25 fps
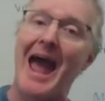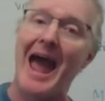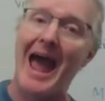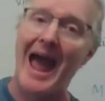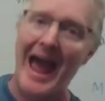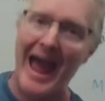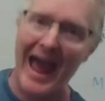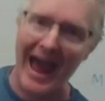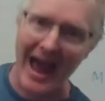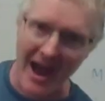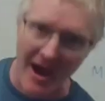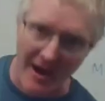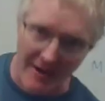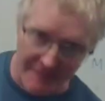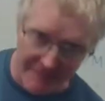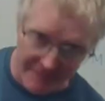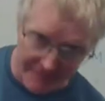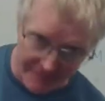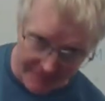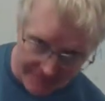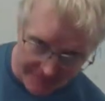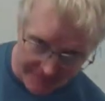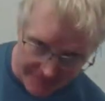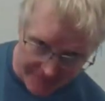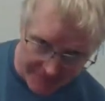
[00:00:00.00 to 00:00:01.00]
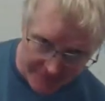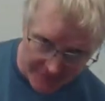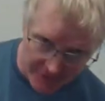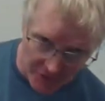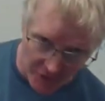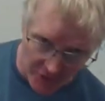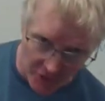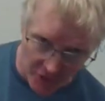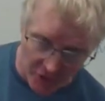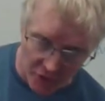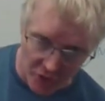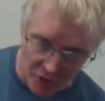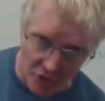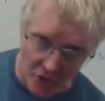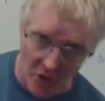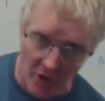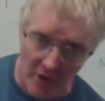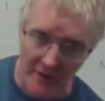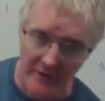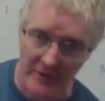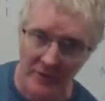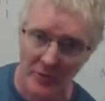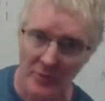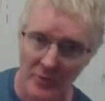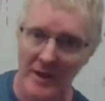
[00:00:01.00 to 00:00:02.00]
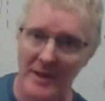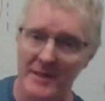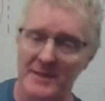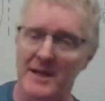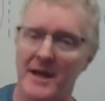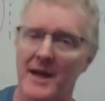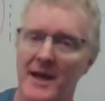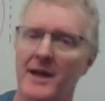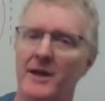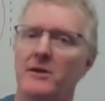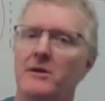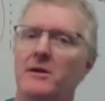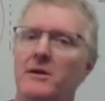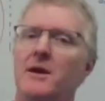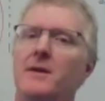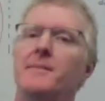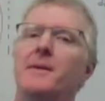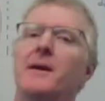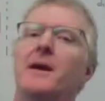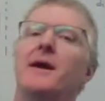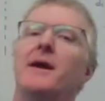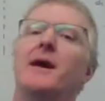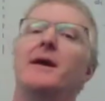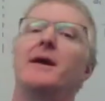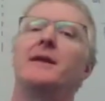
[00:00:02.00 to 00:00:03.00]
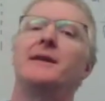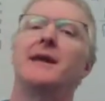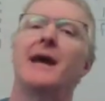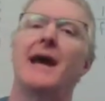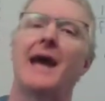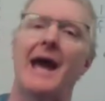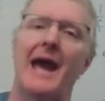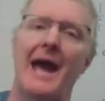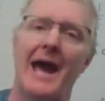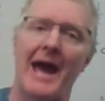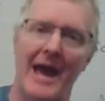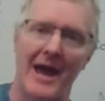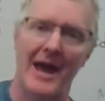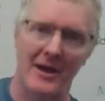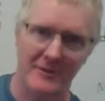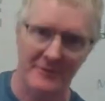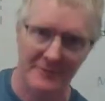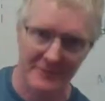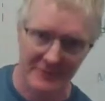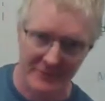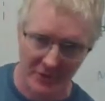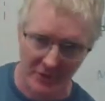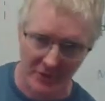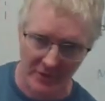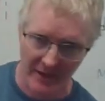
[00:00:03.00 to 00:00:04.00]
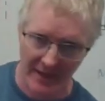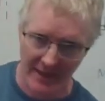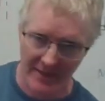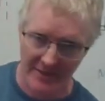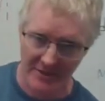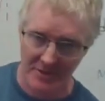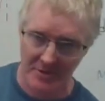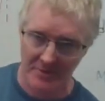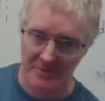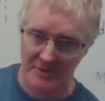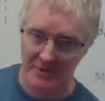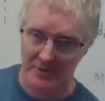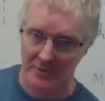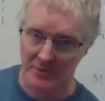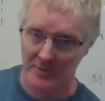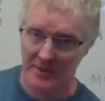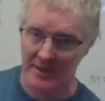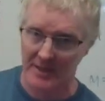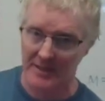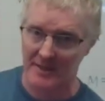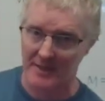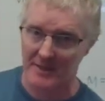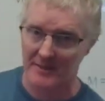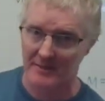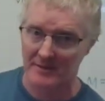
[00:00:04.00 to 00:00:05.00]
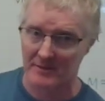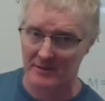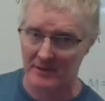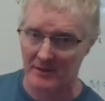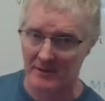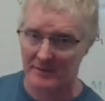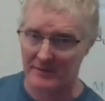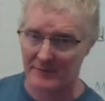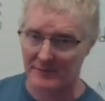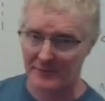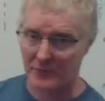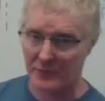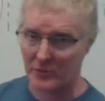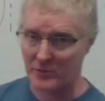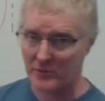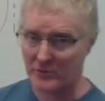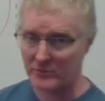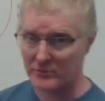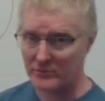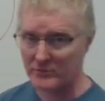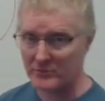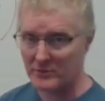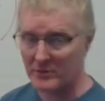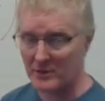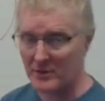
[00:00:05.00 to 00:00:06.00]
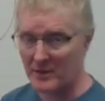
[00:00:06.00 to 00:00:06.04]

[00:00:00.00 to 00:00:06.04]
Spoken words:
after drawing the ray diagram and after answering the 4